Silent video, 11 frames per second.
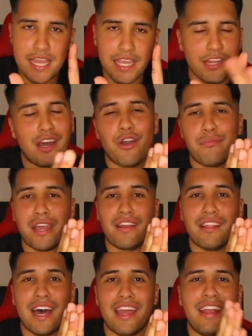It'll help me out a
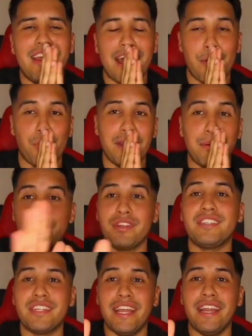lot and I would
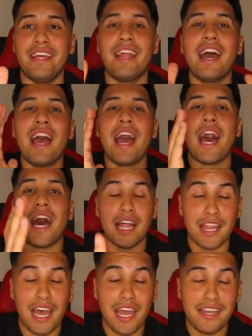appreciate it a
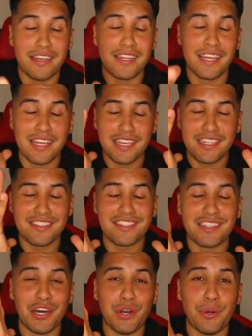lot.
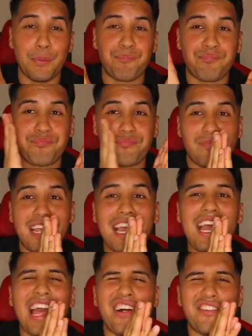So
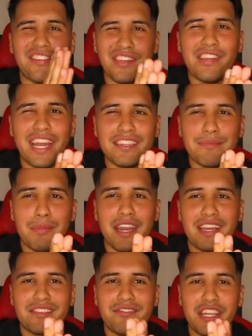I'll see you guys in my
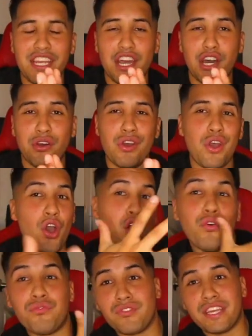next video.
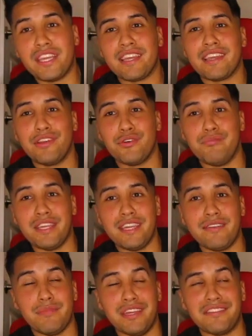Hopefully it'll be
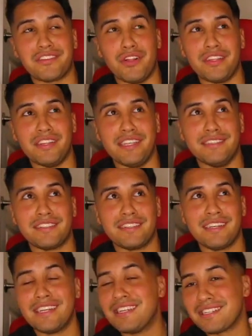me installing these
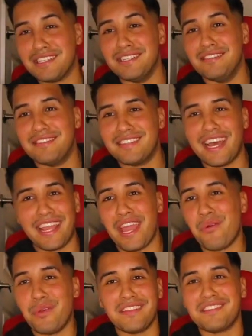because I
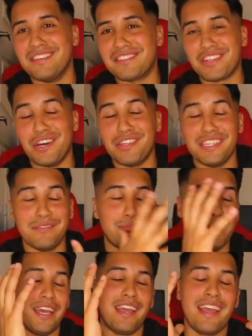can't wait to install these.
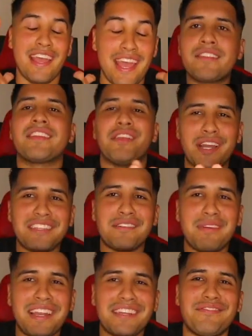But I'll see you guys in
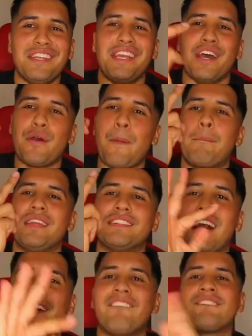my next video. Peace
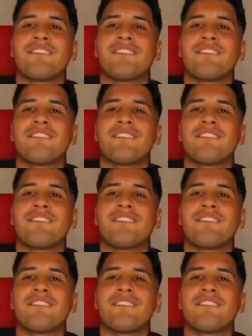out.